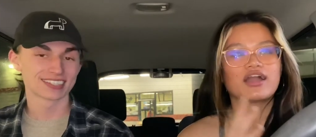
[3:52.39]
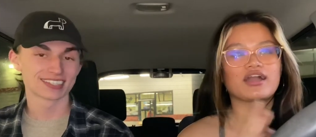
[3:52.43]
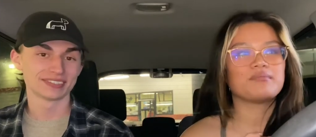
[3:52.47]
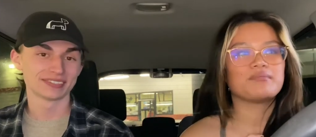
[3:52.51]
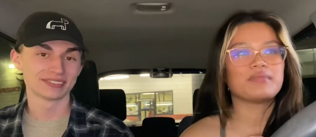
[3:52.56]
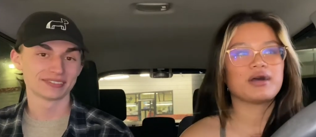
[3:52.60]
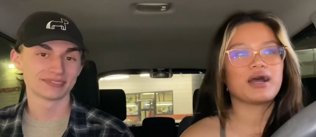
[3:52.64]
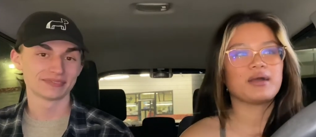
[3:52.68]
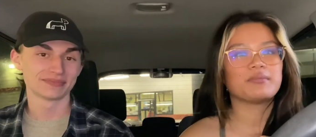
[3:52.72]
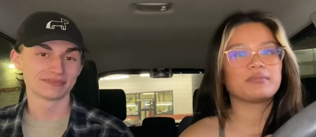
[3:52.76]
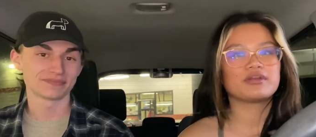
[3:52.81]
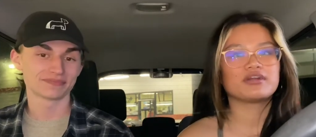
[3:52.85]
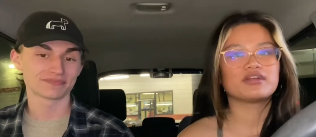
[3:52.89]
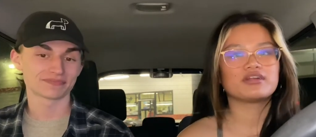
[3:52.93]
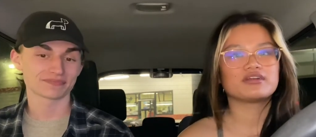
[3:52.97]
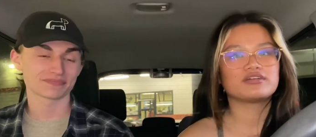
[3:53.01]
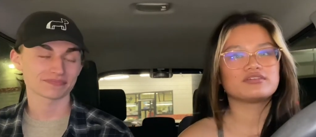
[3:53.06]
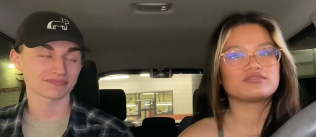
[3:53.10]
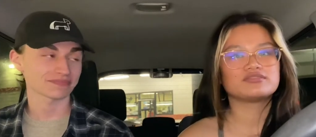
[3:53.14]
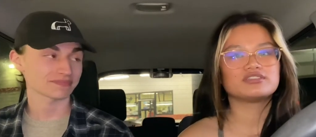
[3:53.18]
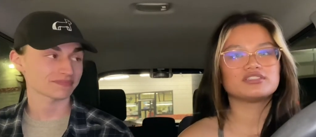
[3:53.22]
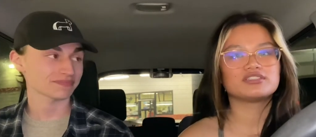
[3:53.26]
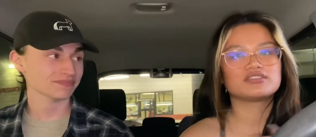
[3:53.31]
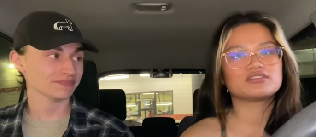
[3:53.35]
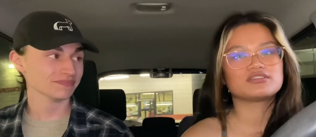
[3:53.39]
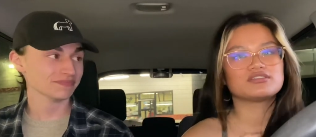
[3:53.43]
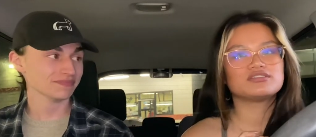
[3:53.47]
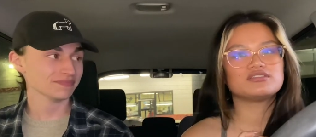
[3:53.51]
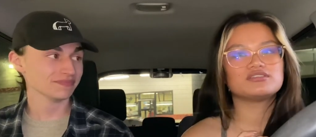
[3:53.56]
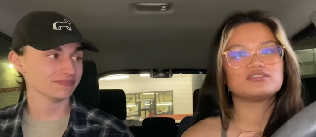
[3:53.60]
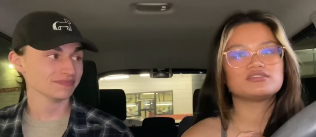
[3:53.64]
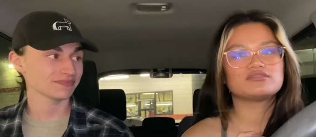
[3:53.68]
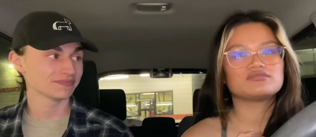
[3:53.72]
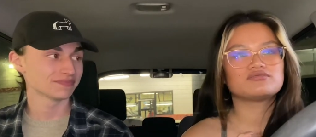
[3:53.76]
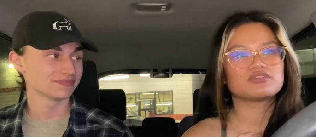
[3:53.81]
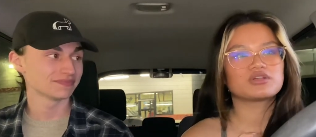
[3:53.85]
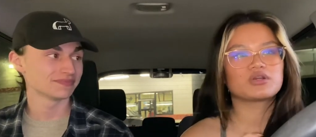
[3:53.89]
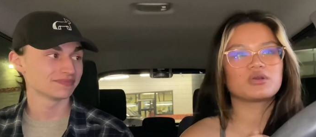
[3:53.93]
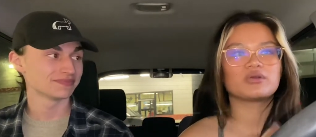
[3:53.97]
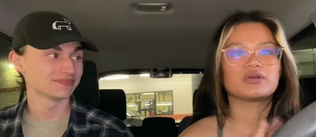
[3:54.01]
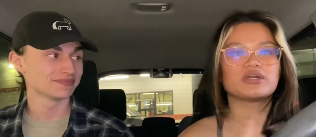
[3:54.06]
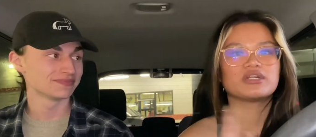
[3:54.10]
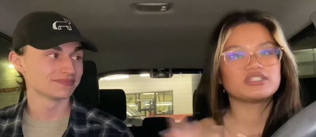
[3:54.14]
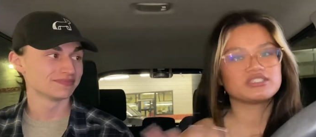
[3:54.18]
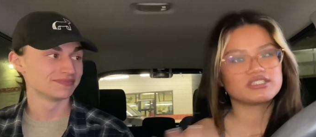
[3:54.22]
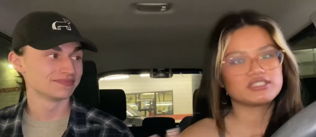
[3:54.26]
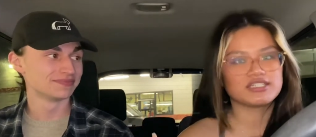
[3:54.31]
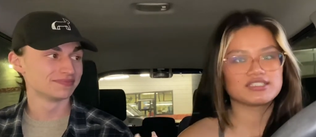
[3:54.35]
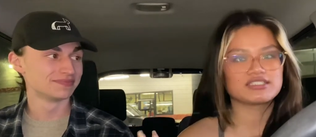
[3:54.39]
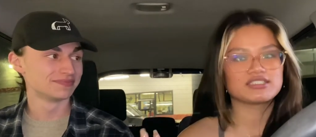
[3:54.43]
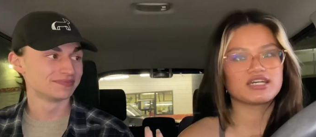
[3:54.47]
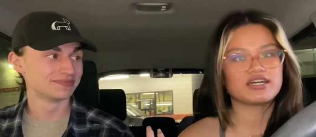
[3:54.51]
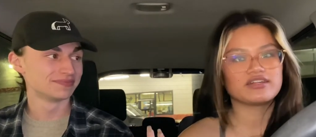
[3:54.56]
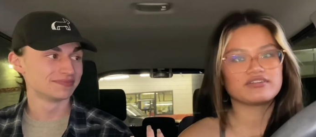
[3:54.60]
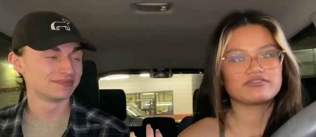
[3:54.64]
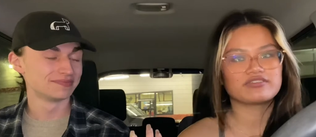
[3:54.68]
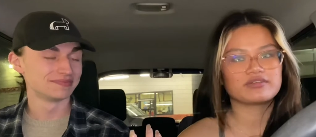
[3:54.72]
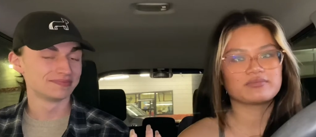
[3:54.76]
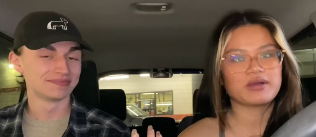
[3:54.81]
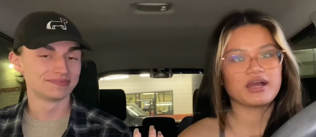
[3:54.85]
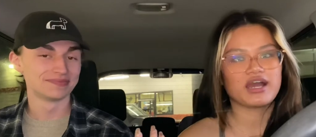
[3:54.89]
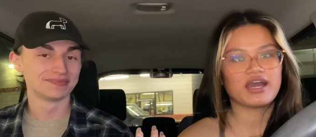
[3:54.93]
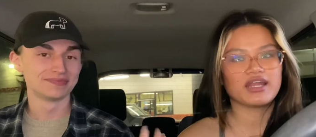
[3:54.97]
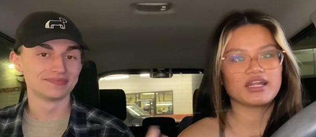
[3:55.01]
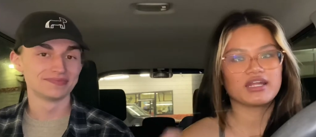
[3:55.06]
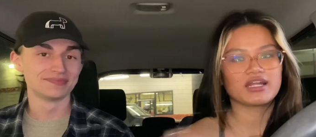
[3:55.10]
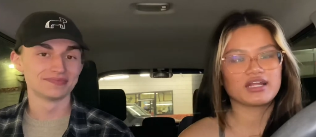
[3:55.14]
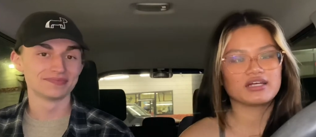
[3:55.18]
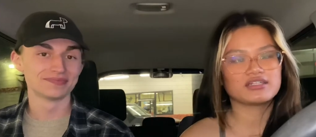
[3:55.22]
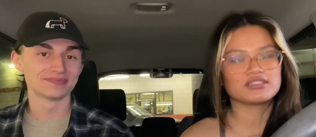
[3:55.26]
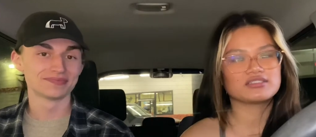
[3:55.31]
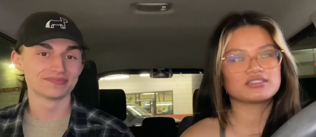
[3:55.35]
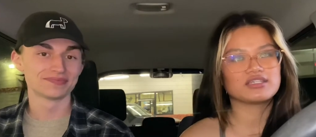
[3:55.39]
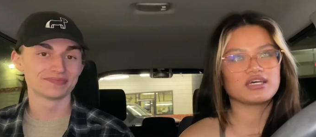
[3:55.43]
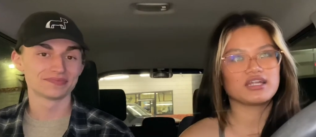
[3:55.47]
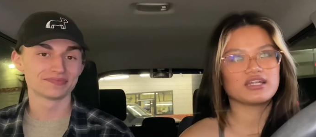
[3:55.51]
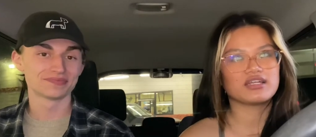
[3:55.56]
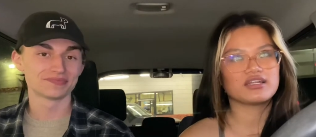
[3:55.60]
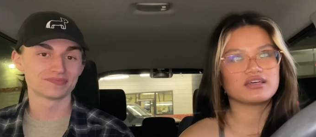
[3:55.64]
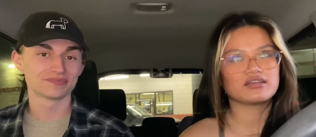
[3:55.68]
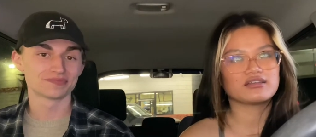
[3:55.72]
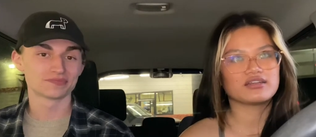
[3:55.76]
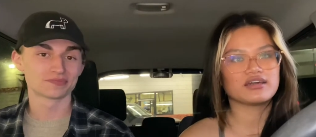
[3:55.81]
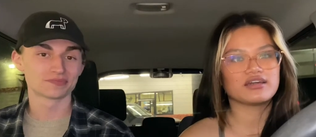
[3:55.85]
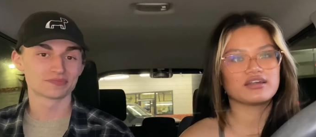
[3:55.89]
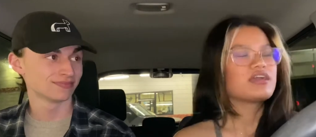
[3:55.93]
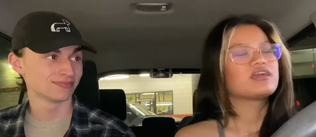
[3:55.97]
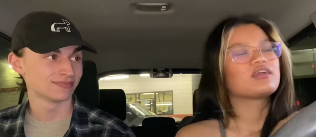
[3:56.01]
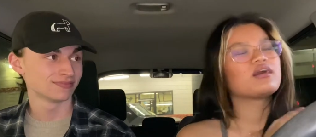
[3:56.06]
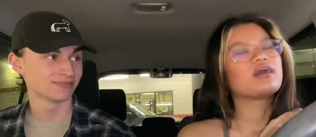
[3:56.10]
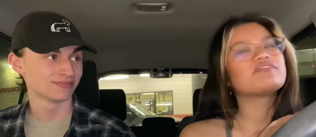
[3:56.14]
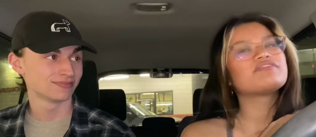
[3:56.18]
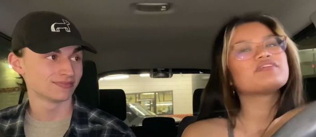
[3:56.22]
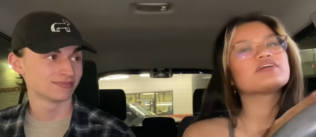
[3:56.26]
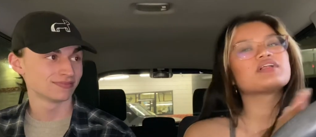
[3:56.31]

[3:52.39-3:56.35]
Speaker 1: I'm gonna just record a shit ton for mine and I'll just edit it later. No, I feel like